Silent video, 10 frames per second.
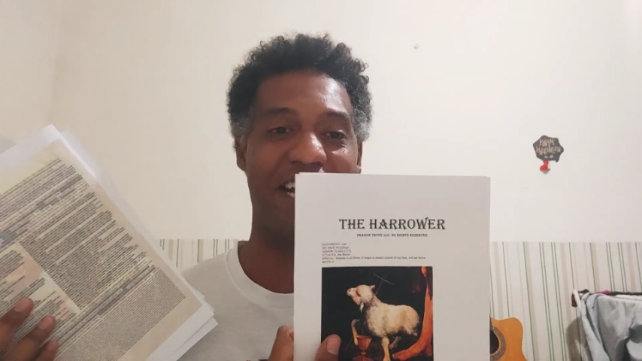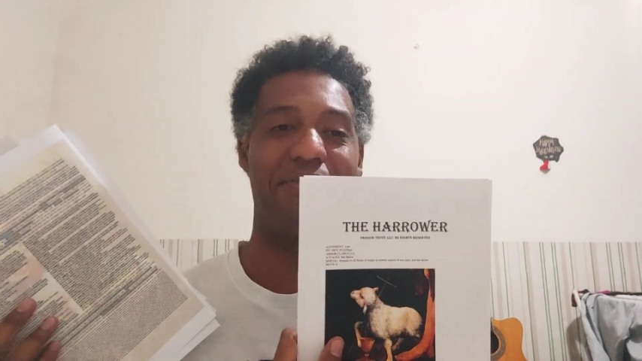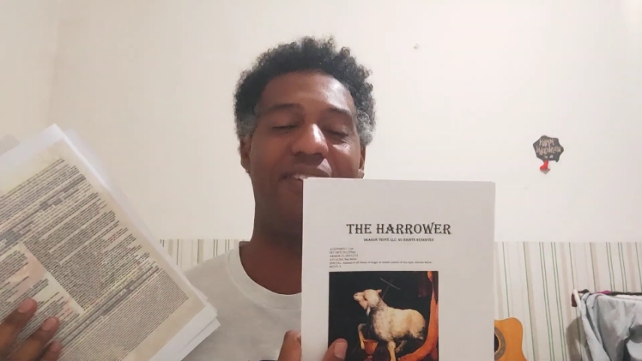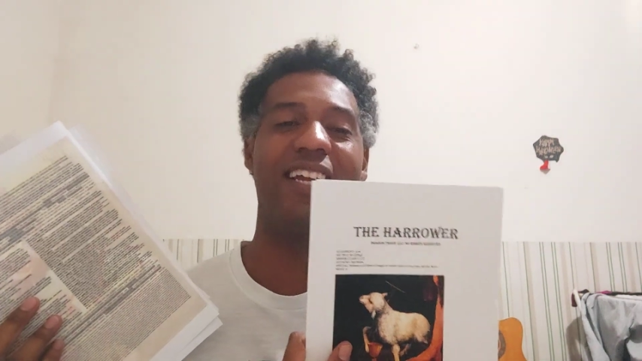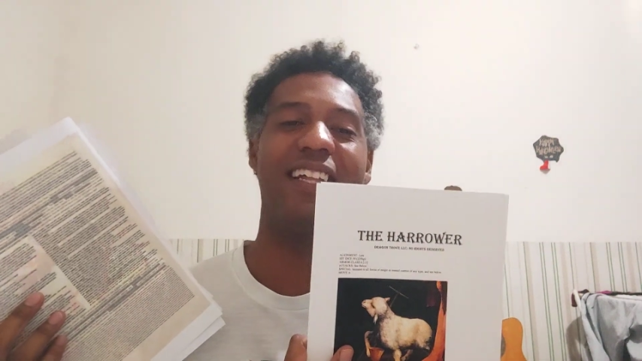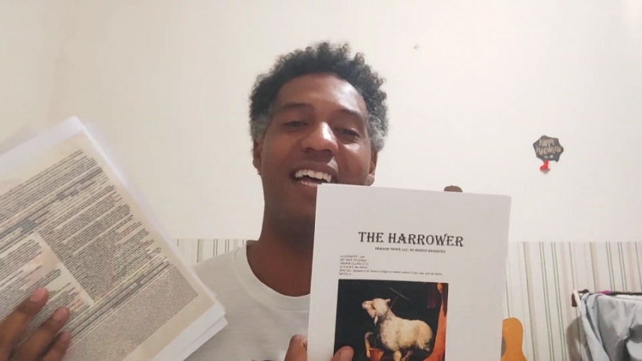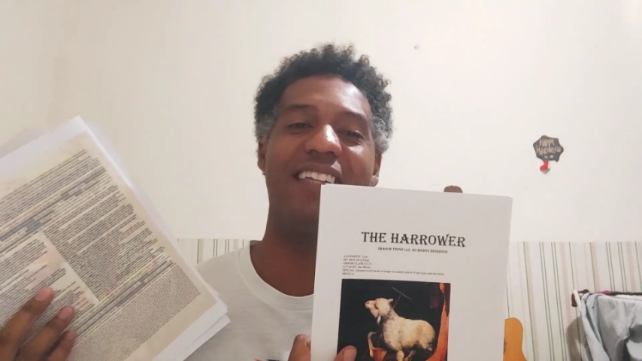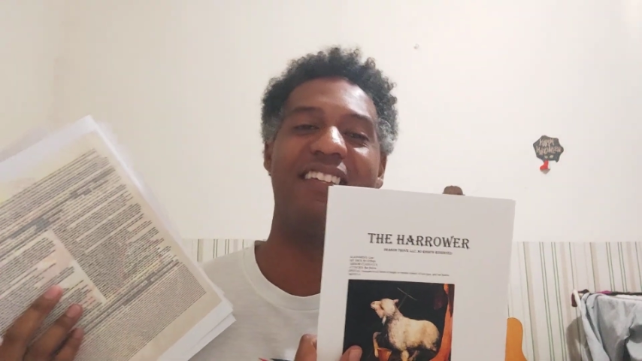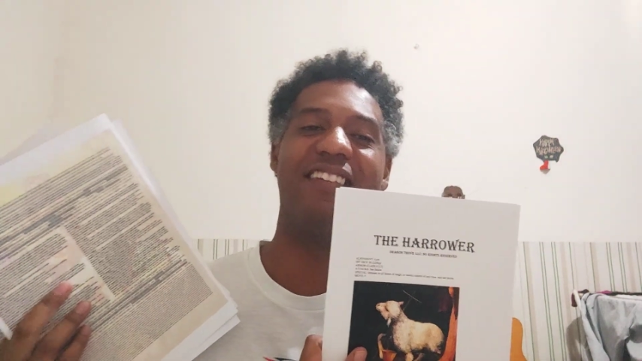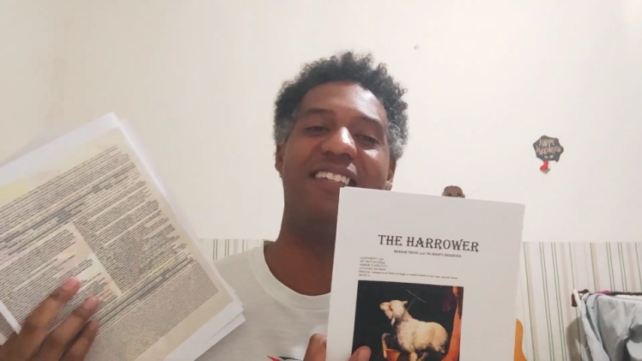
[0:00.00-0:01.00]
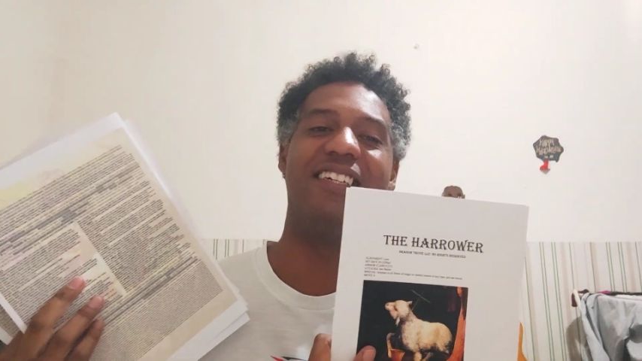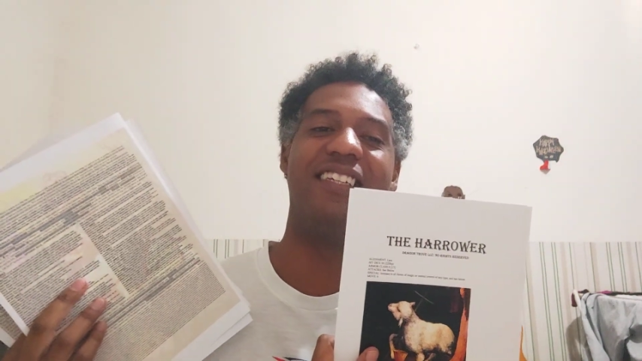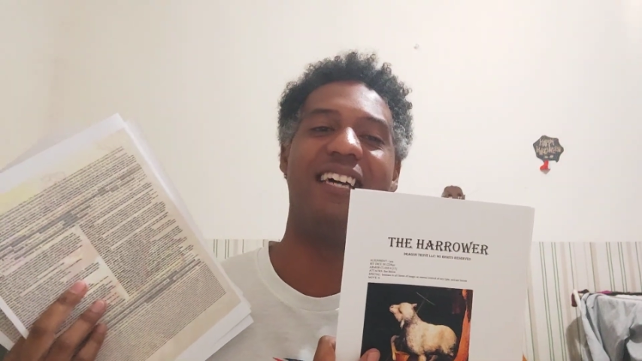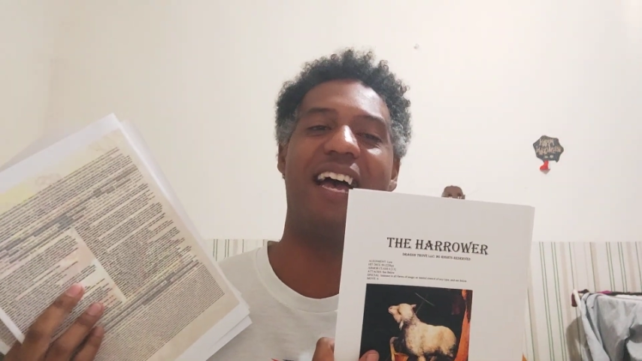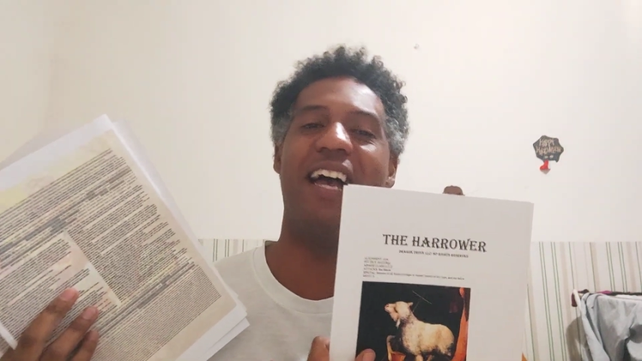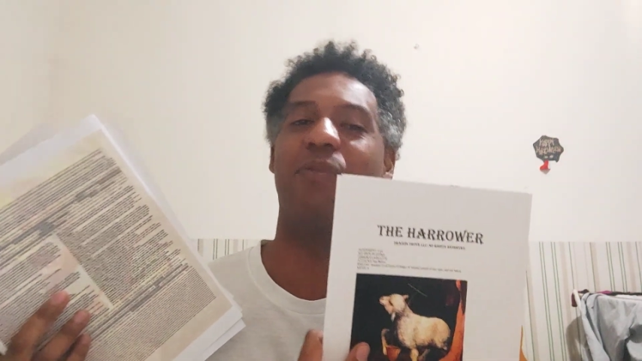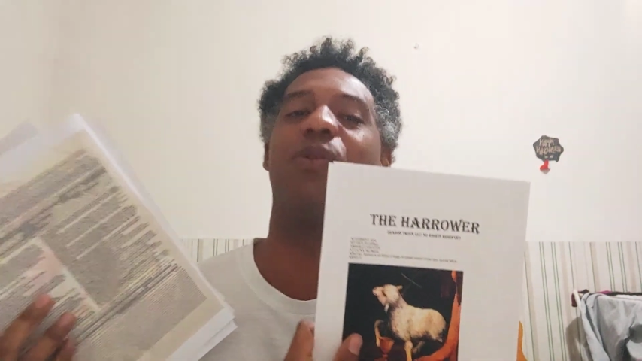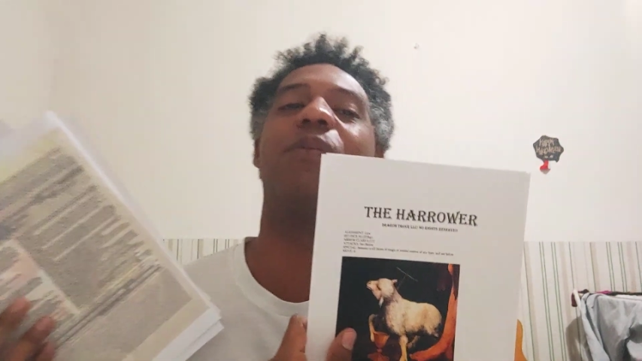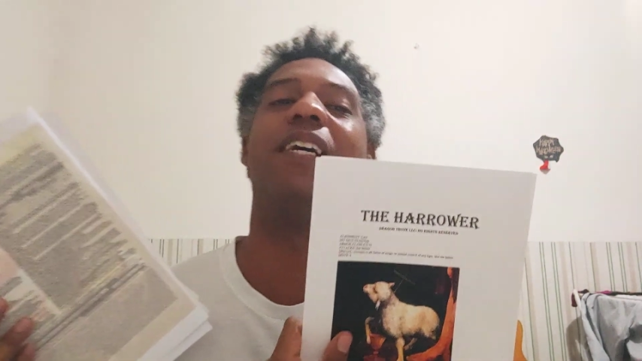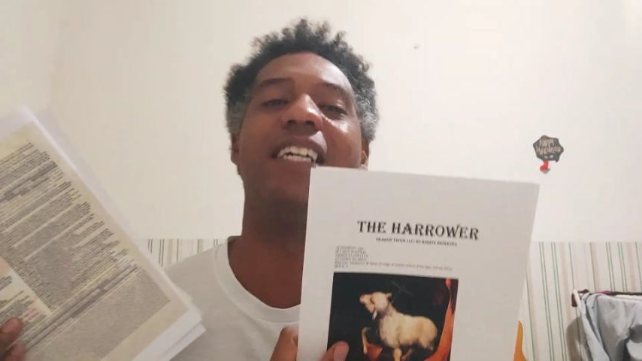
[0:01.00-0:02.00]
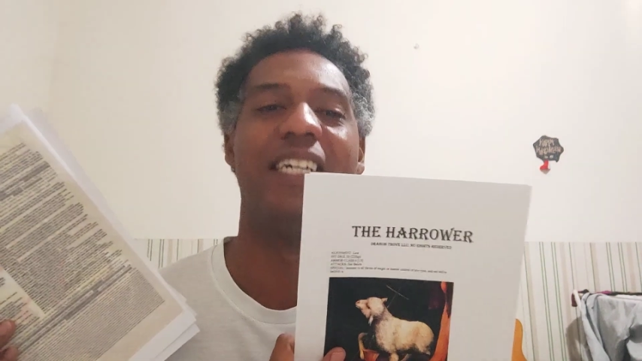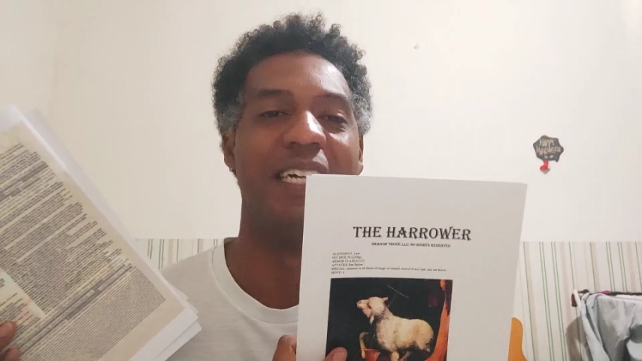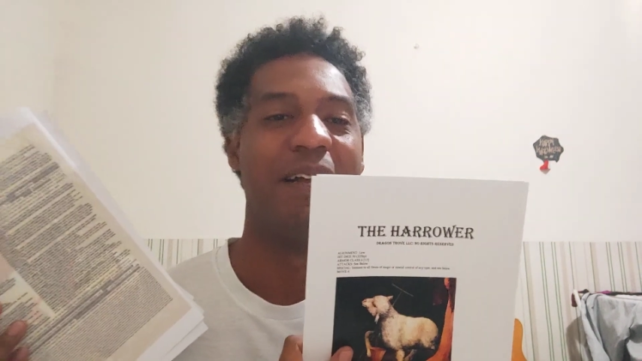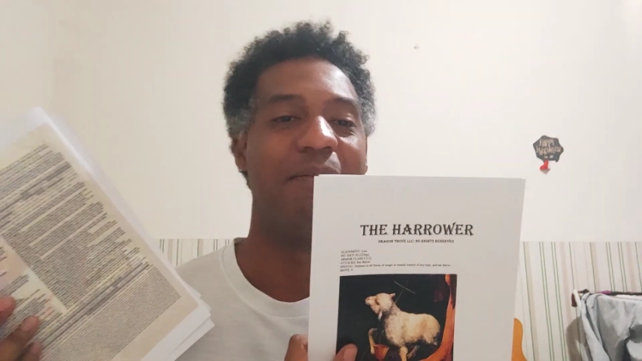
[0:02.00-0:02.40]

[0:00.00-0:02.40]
I think that is the Harrower,